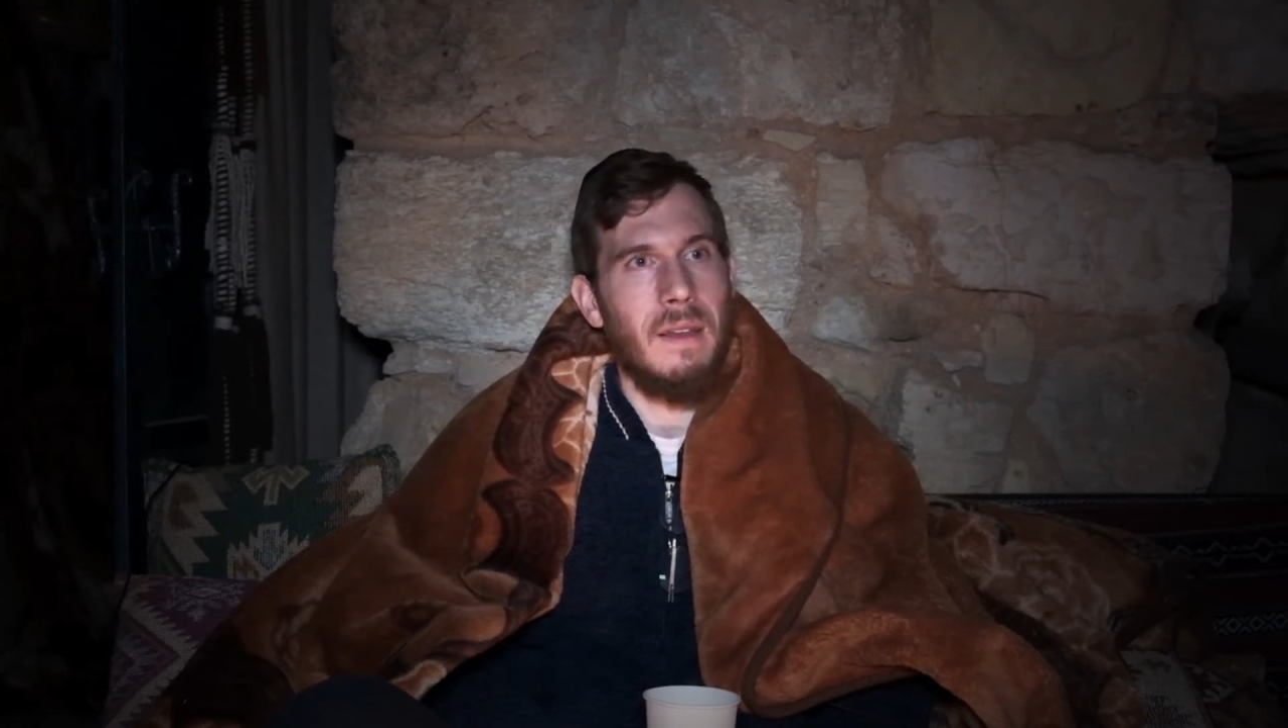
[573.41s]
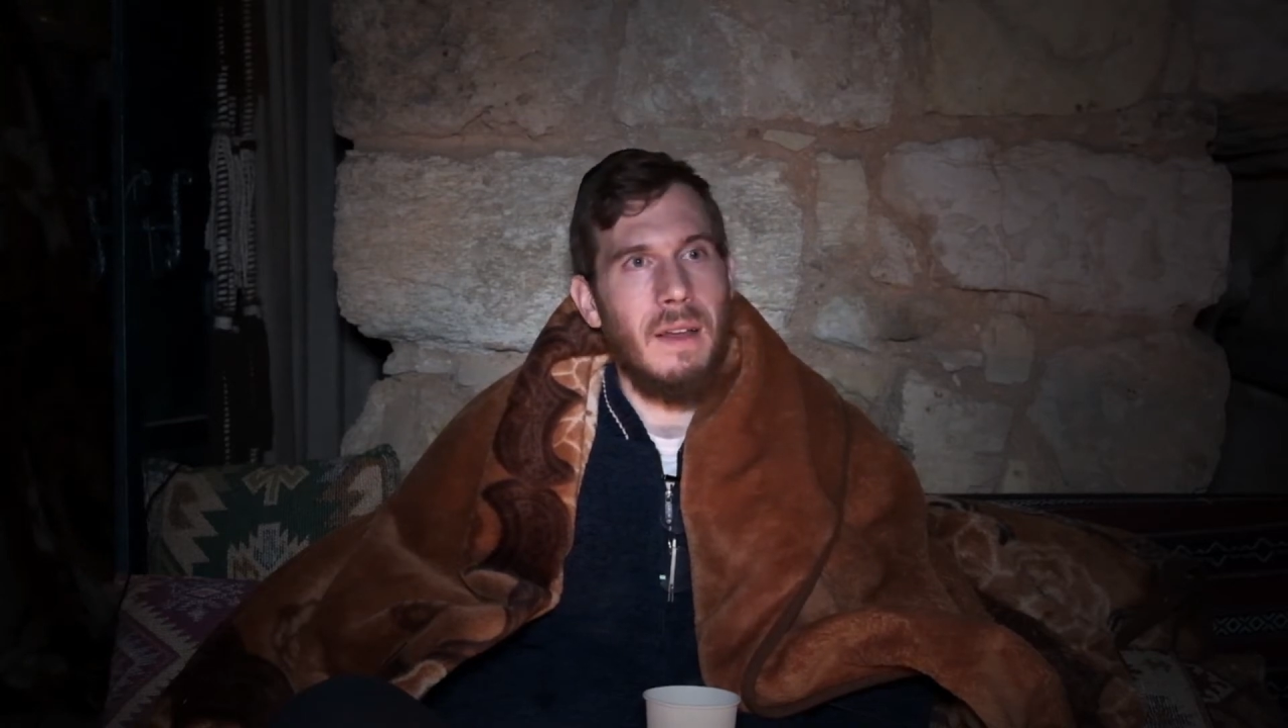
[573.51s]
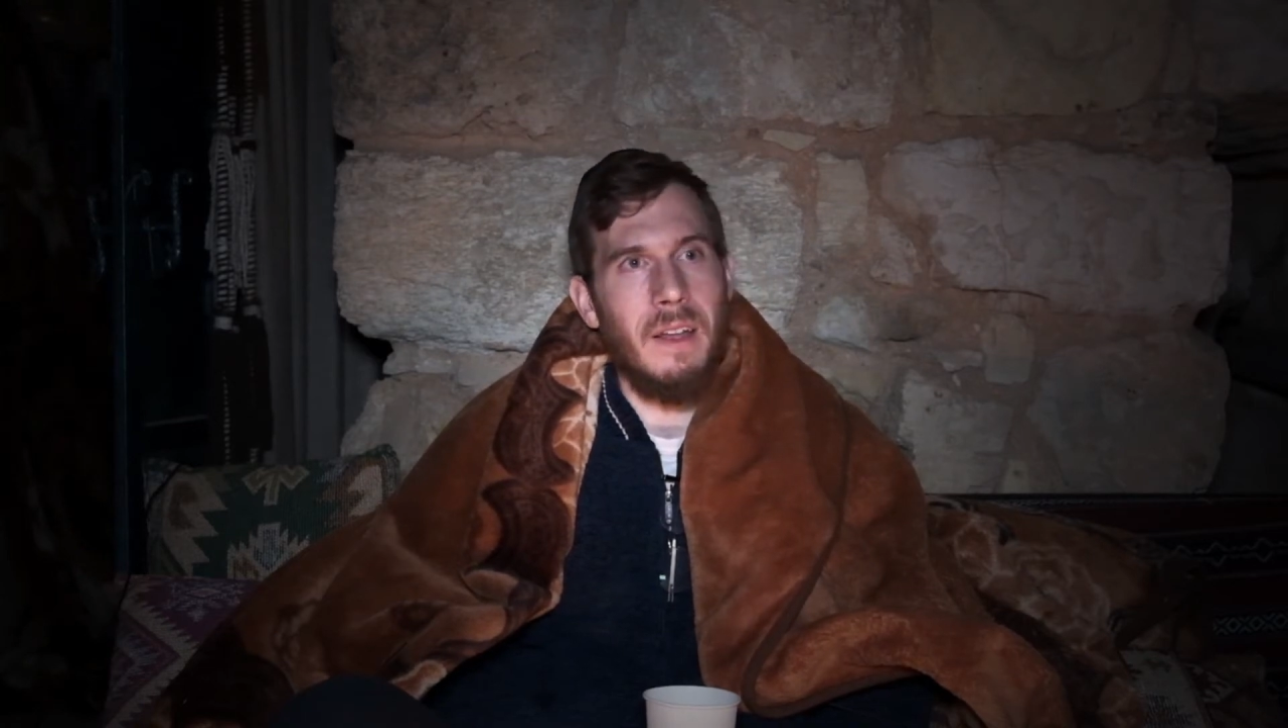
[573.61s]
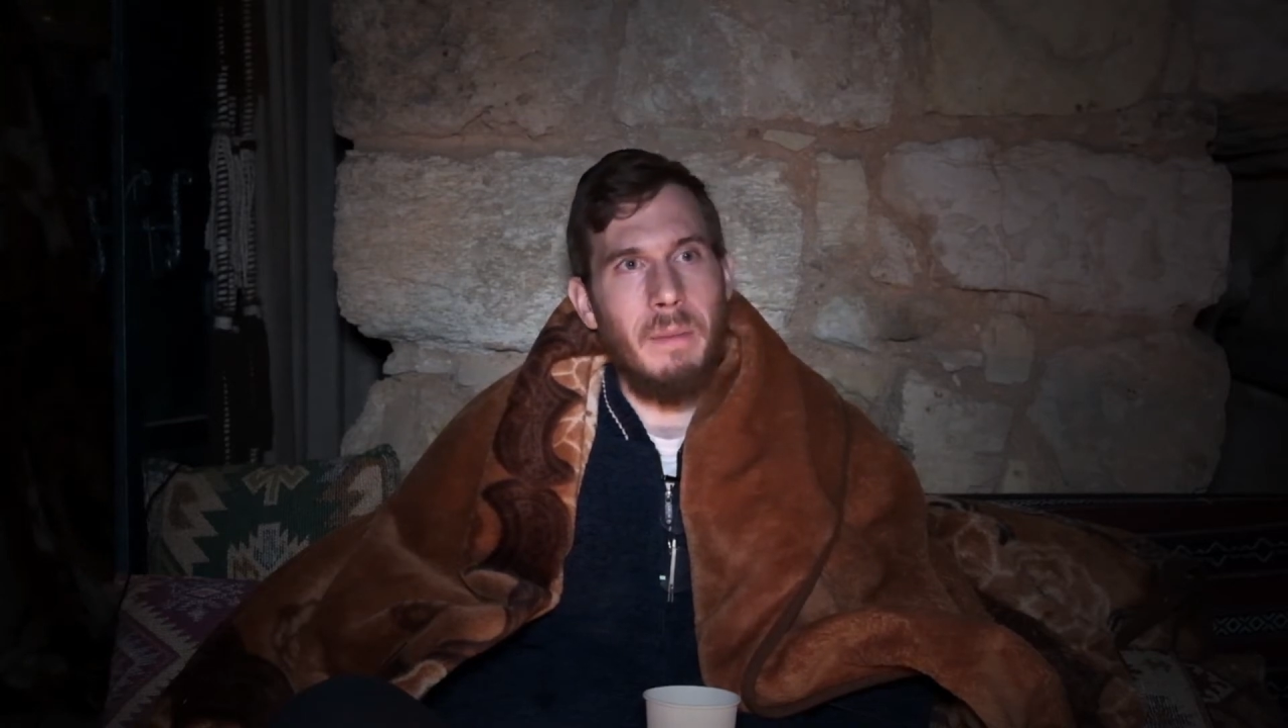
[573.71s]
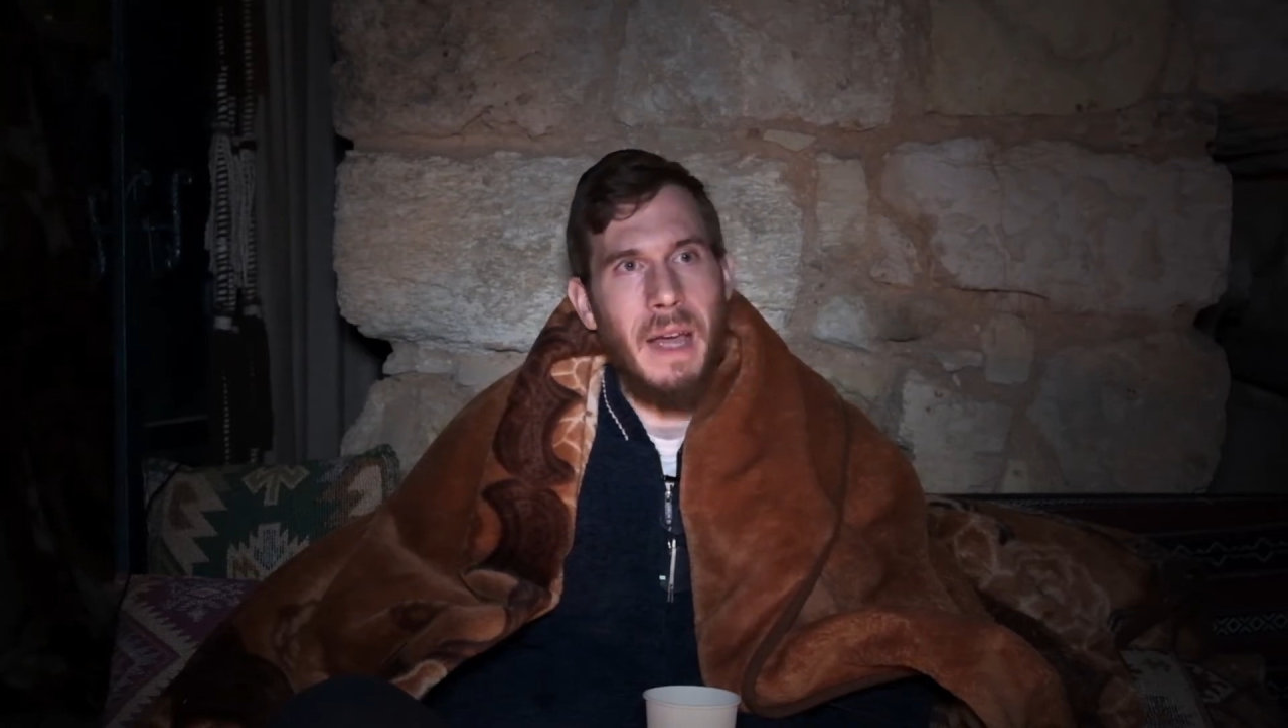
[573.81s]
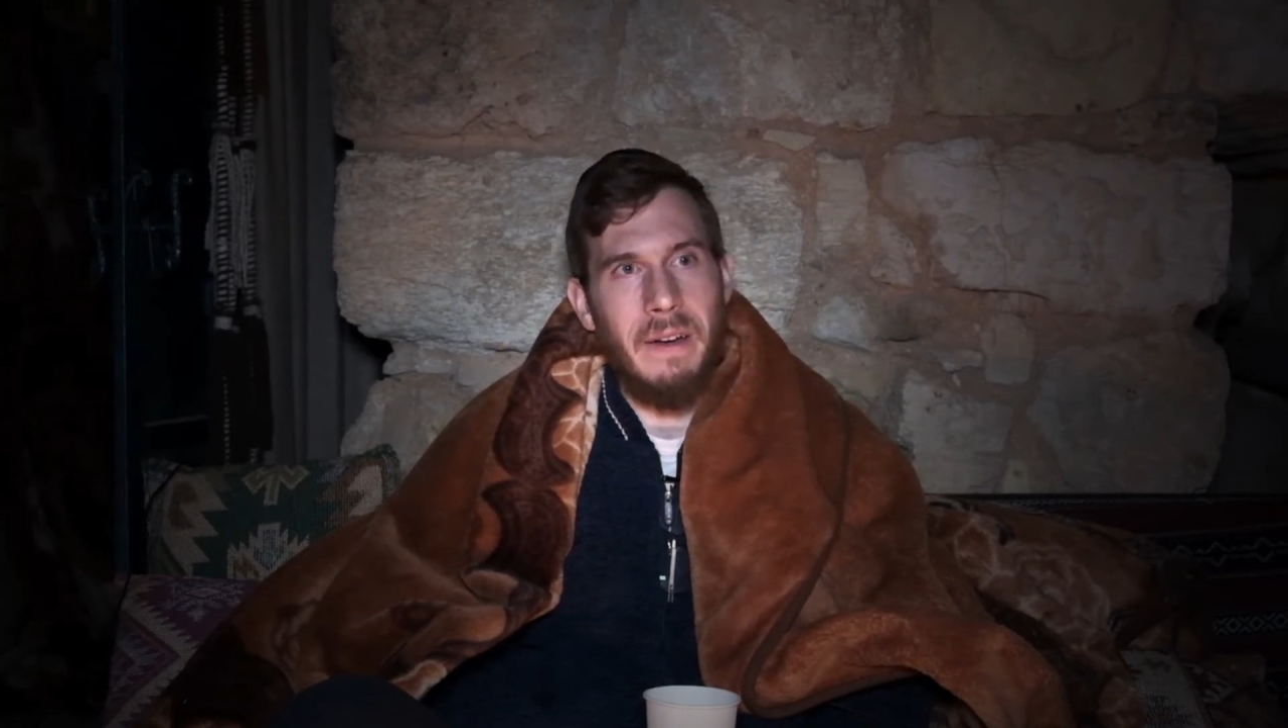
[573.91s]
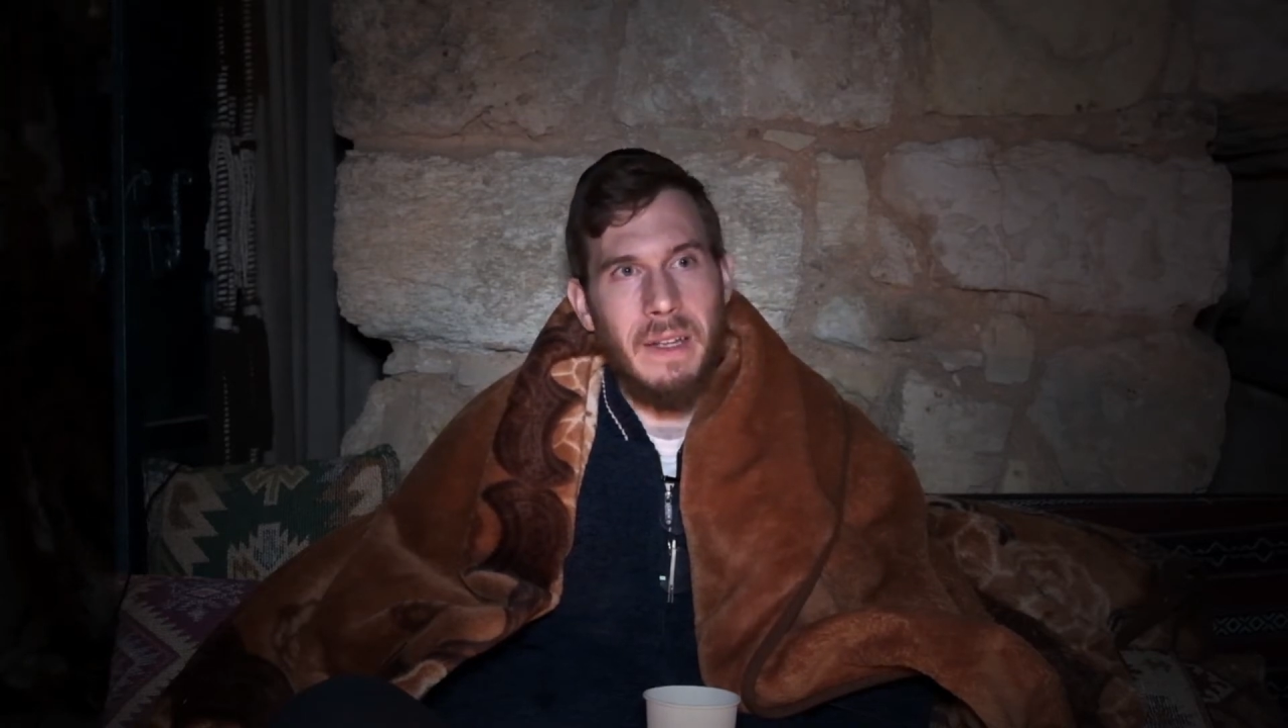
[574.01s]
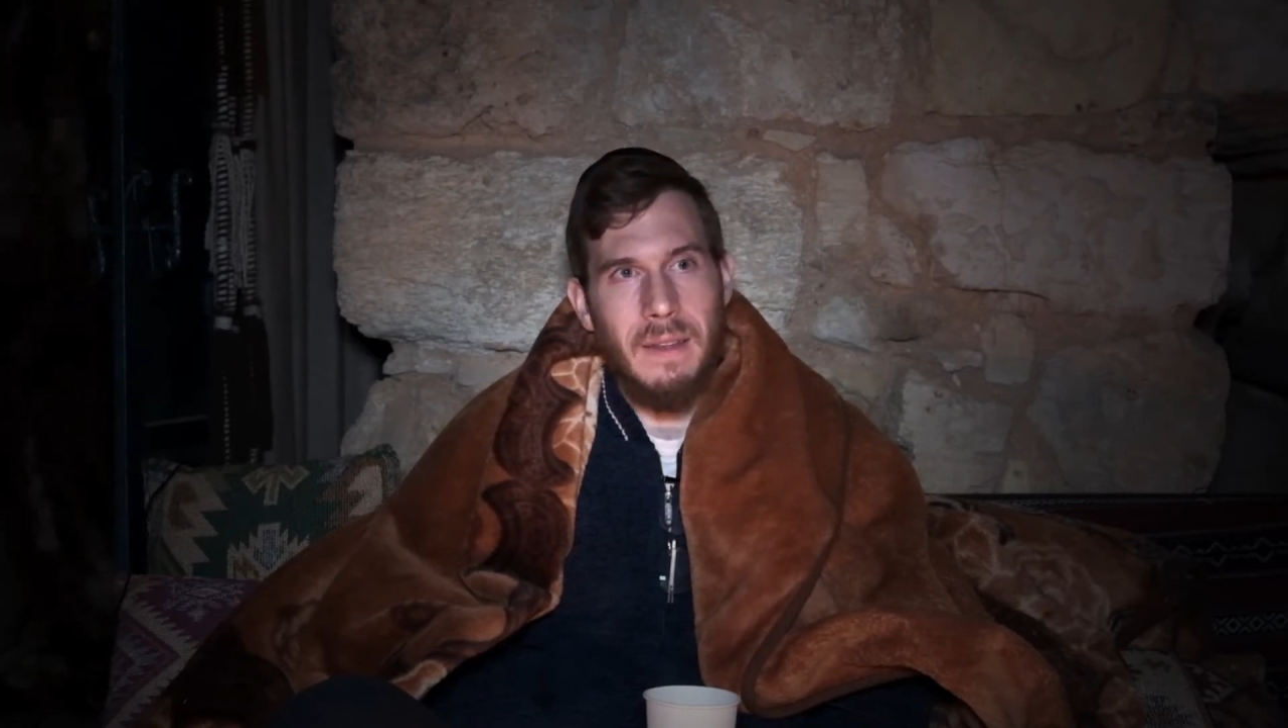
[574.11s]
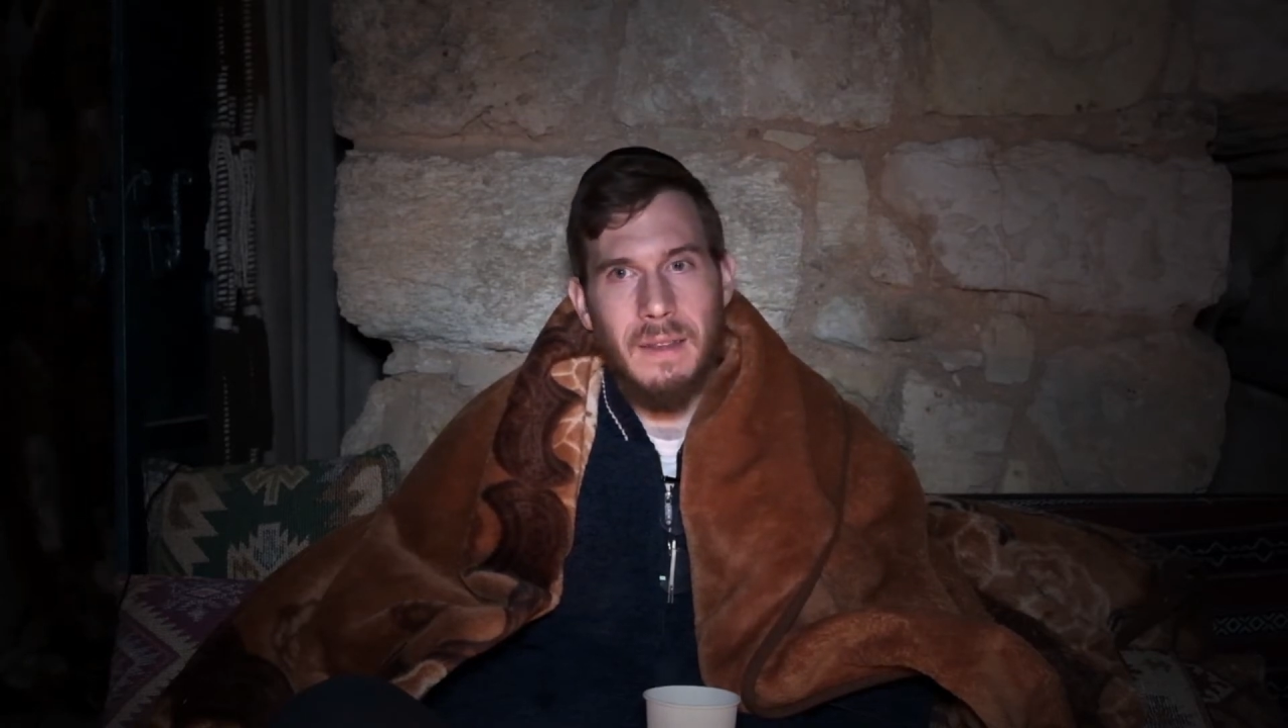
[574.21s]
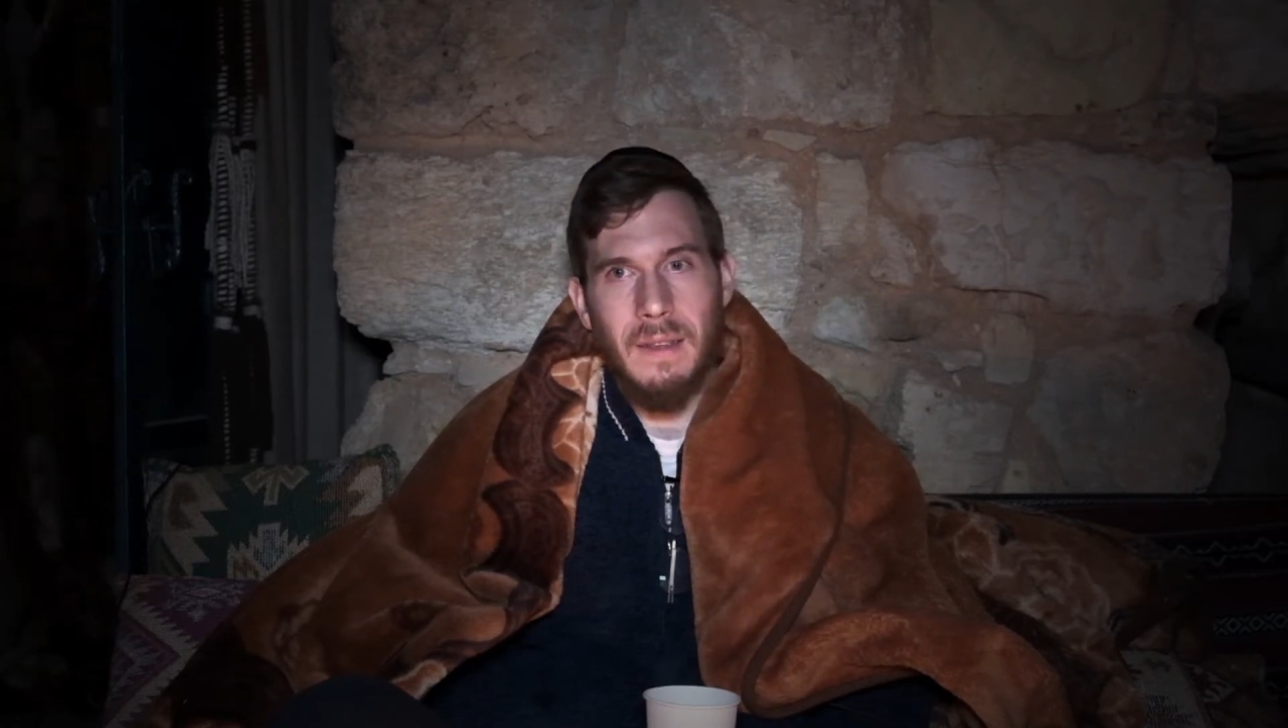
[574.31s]
on
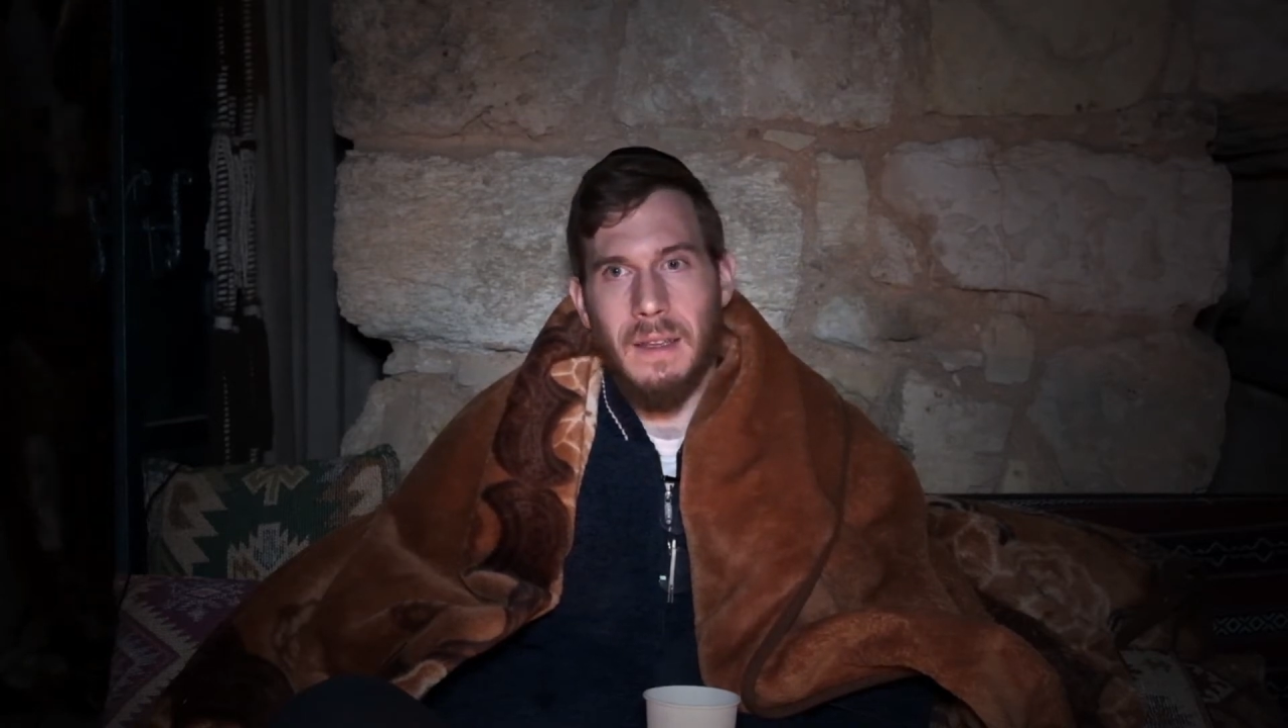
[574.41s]
merit.